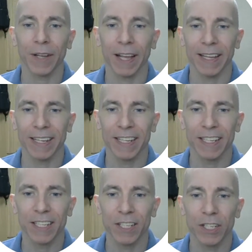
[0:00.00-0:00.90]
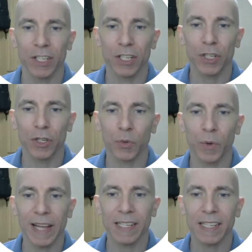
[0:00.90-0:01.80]
Okay.
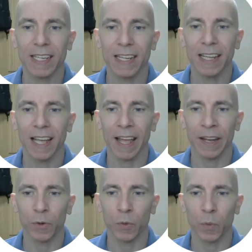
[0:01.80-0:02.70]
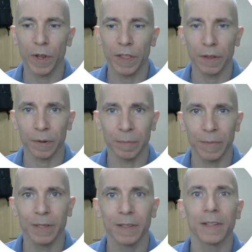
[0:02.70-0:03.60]
Stress and rhythm
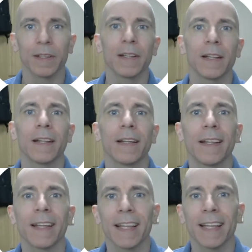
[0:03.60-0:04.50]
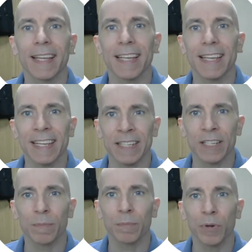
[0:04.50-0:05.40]

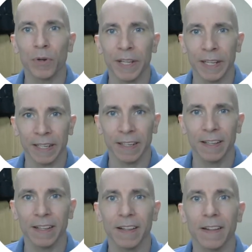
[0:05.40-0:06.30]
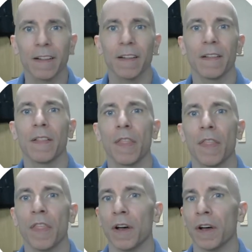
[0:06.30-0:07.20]
is putting
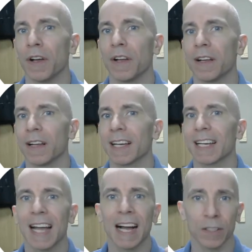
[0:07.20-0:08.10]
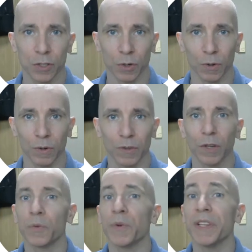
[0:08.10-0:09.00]
the canto,
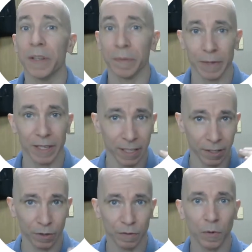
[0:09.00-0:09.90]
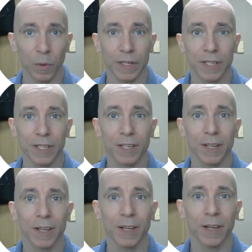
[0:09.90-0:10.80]
the rhythm, in your voice.
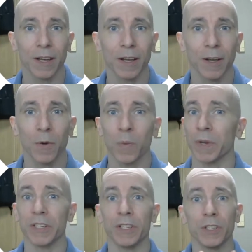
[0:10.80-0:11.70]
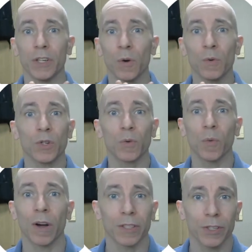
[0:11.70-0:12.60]
We don't
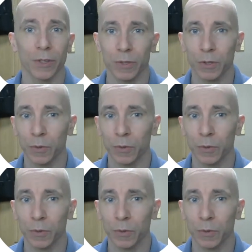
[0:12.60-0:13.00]
want you to